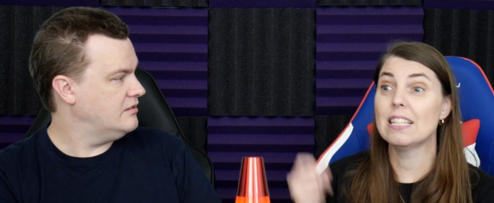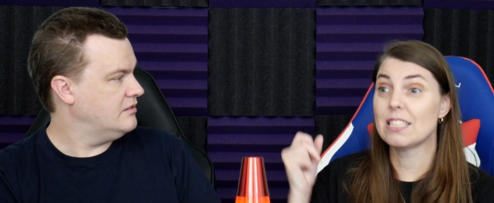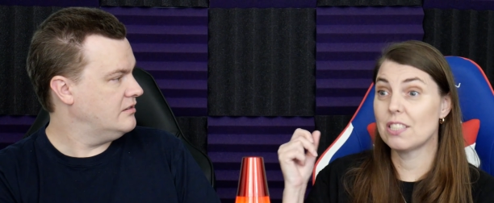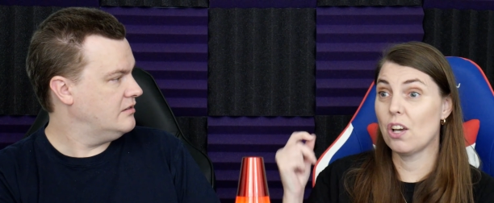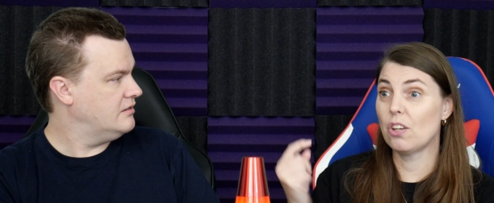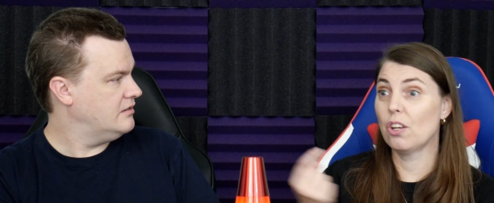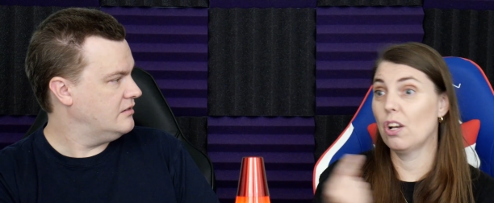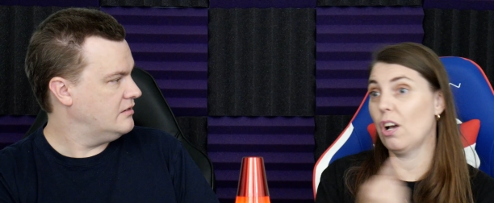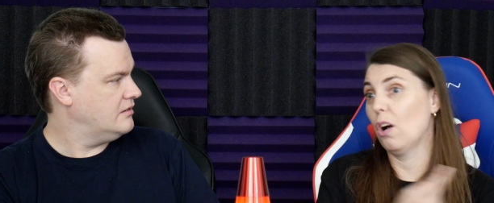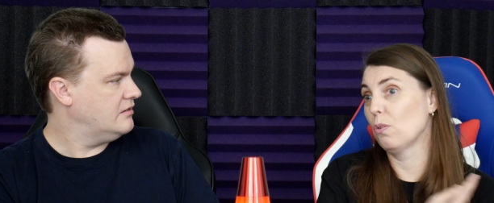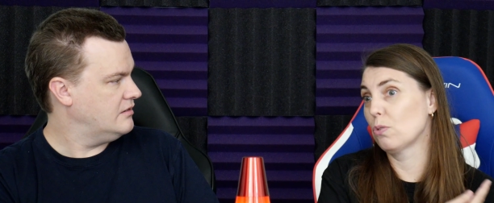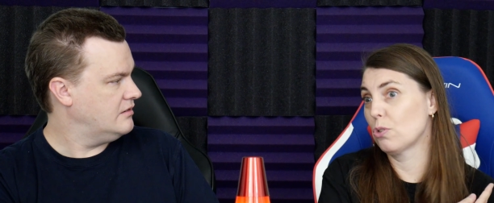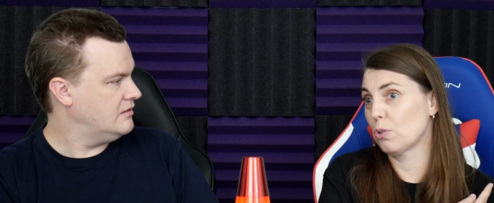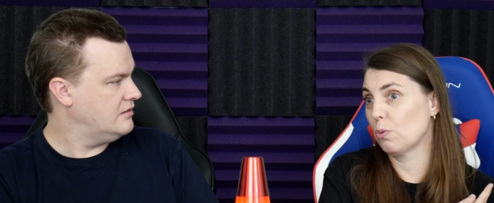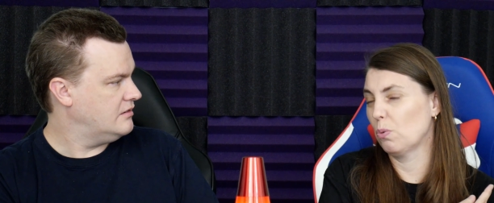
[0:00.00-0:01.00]
Speaker 1: it's on an
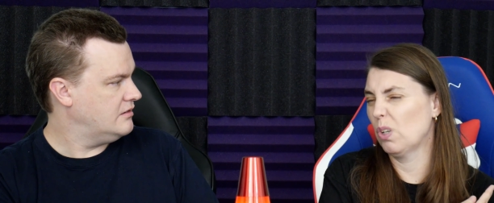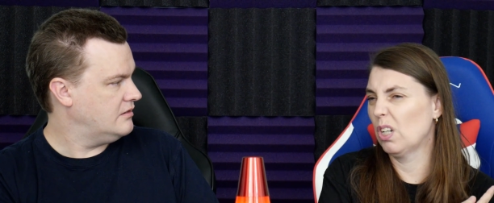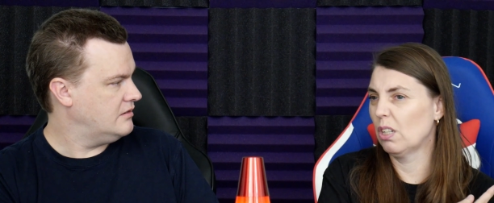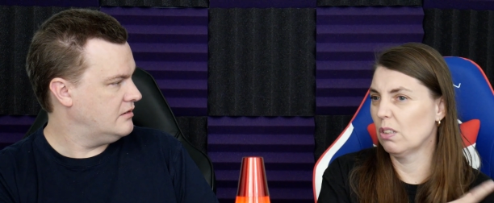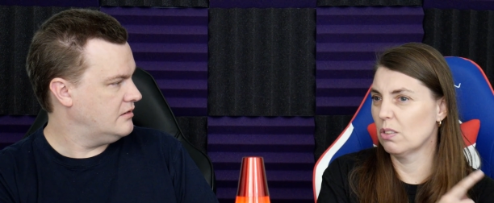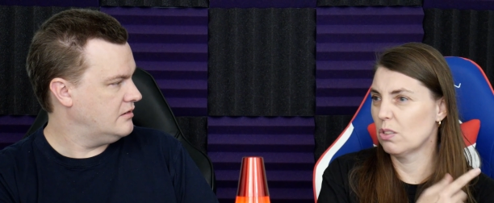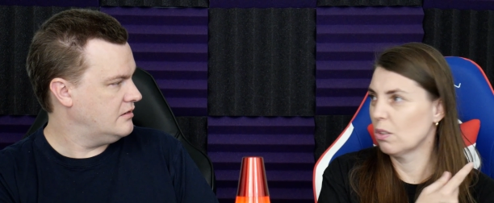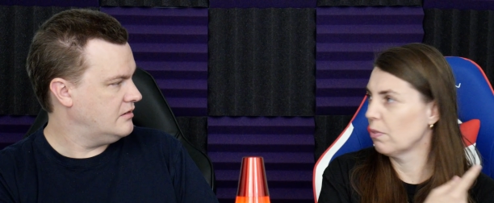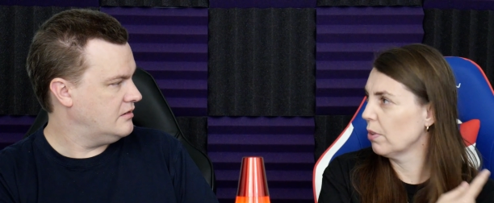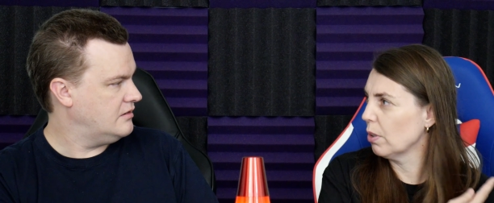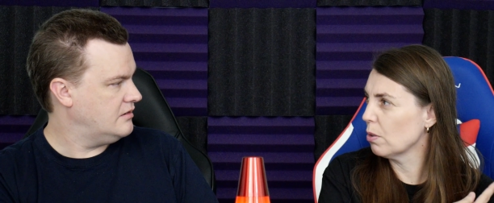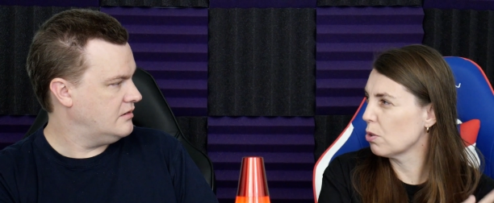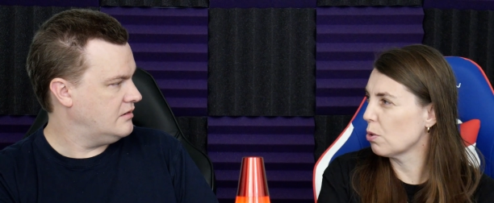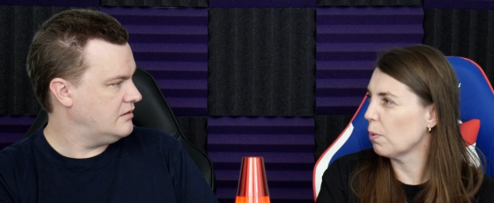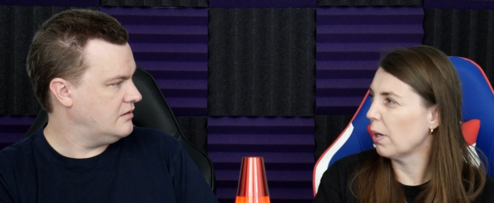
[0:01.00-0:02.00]
ultra, well, sort of an
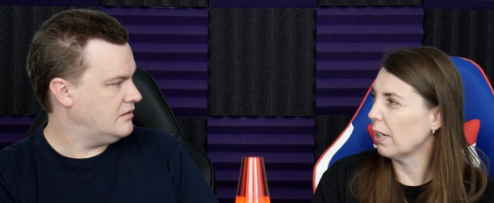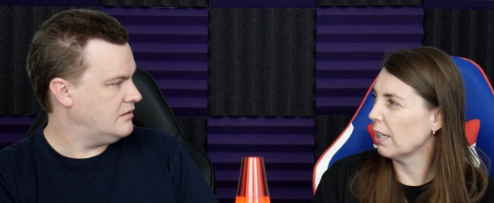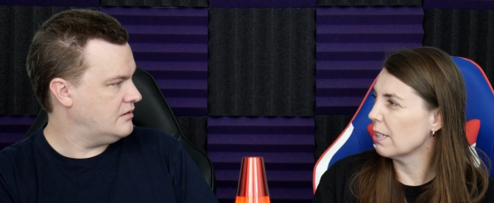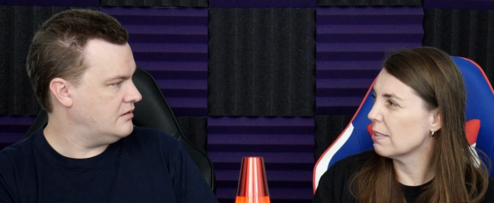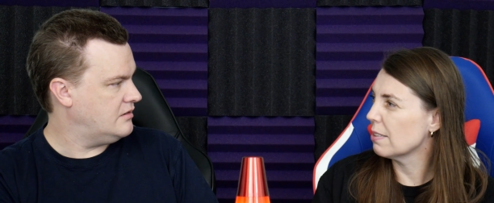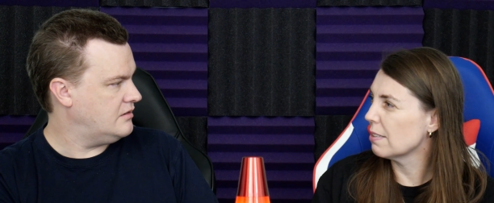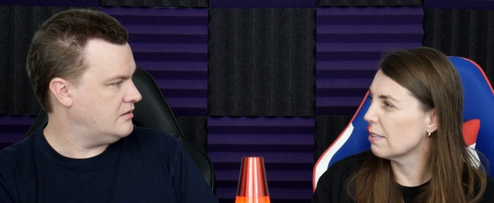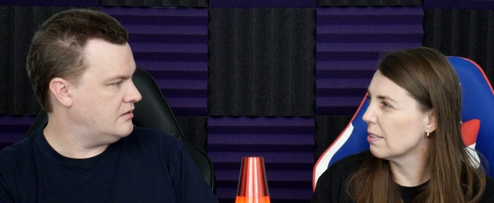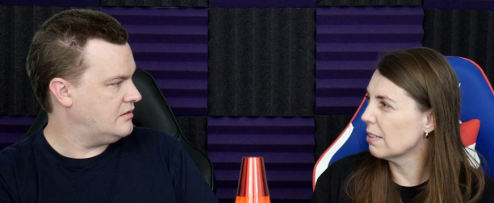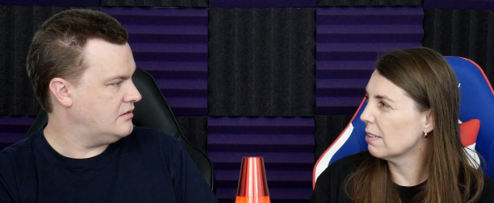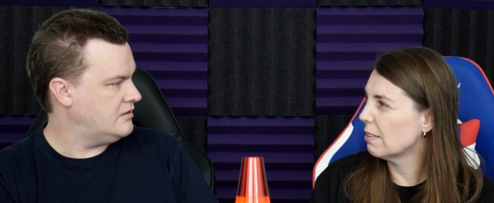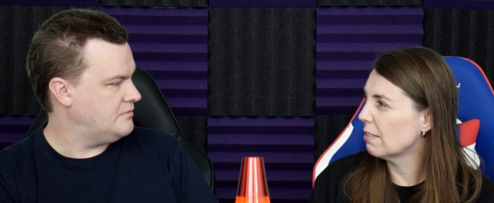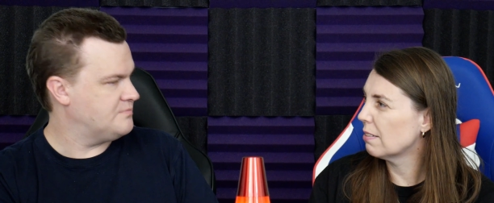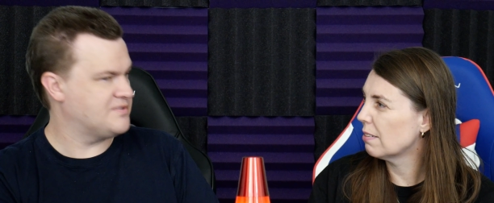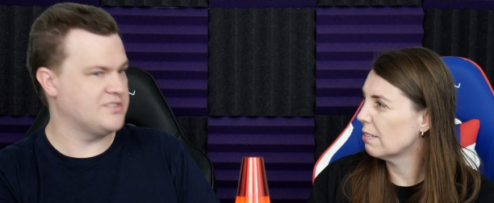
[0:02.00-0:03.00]
ultra wide, I guess, isn't it?
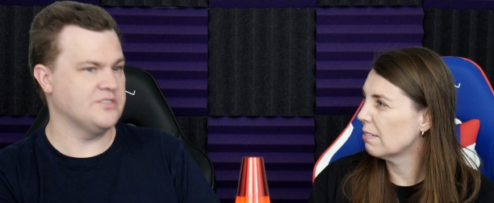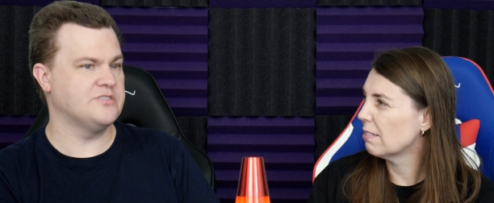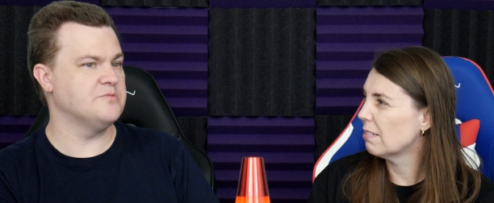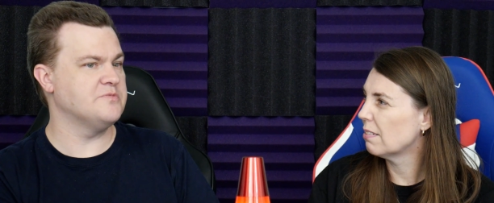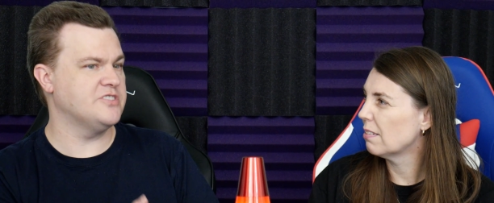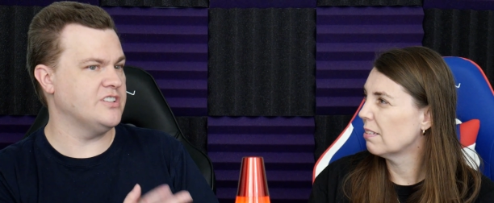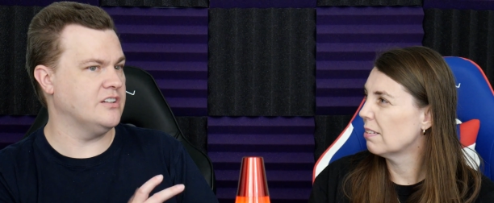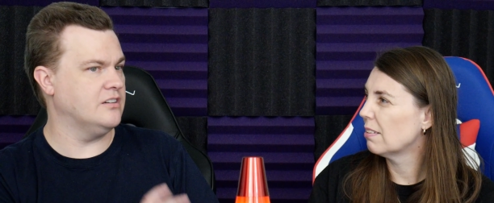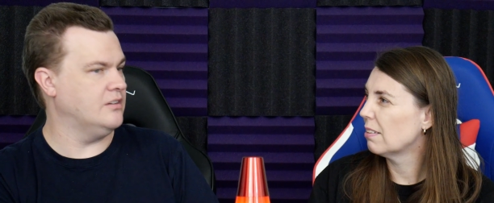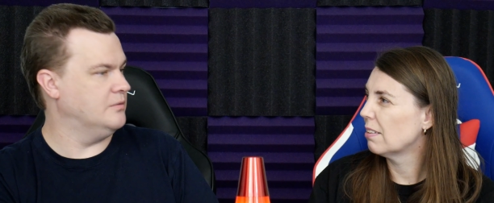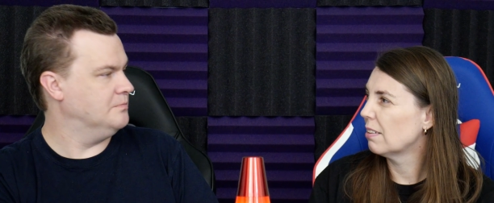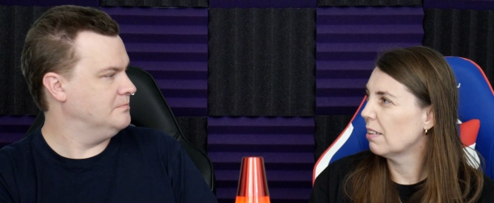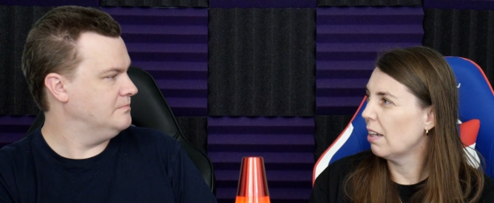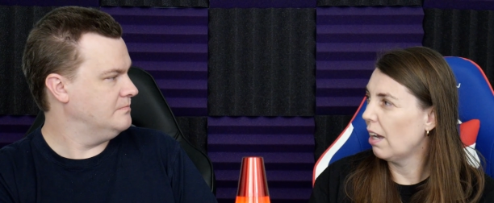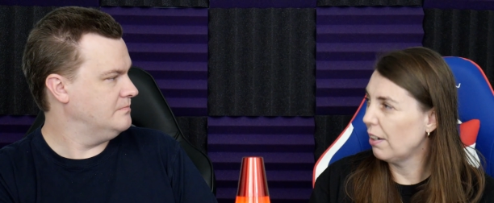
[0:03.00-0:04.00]
Speaker 2: So is your machine at home.
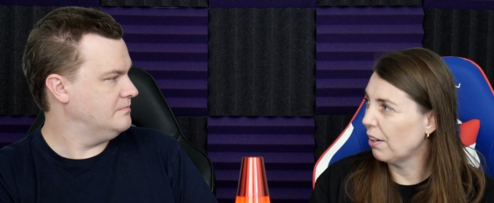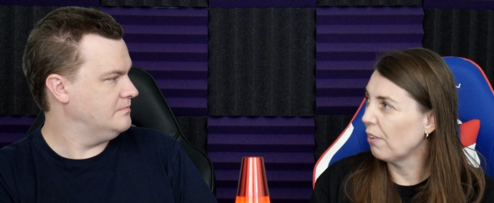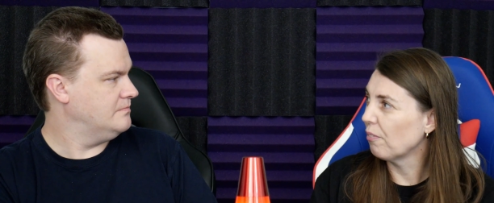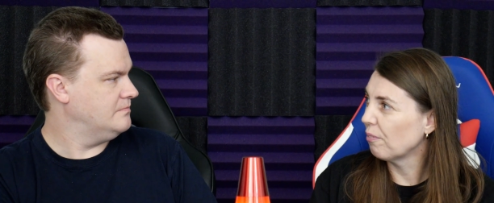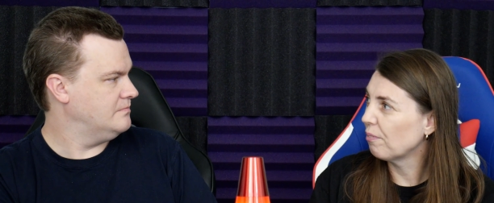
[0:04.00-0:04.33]
Speaker 1: I know.